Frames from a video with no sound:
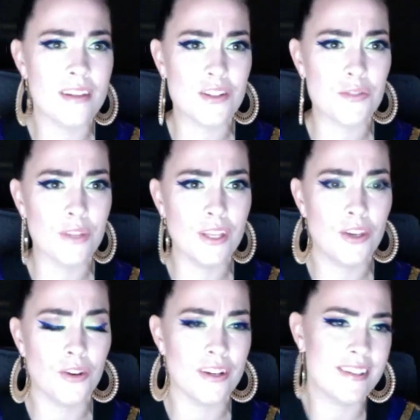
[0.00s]
They're just really
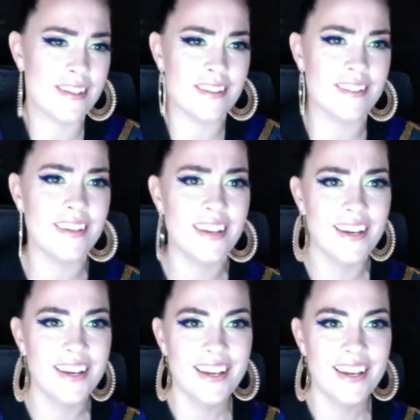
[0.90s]
curious, and
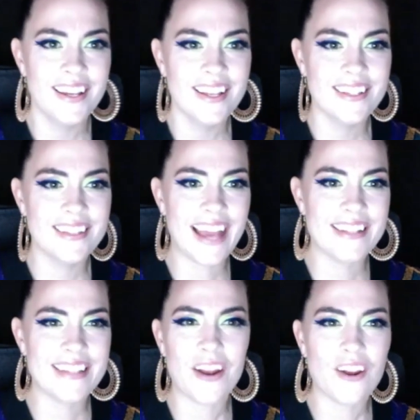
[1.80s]

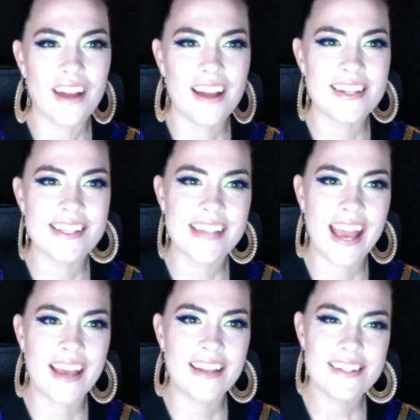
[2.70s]
they don't
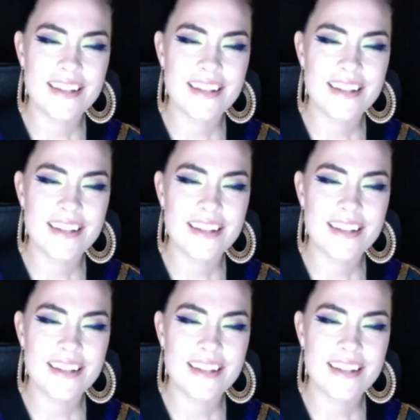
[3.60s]
understand.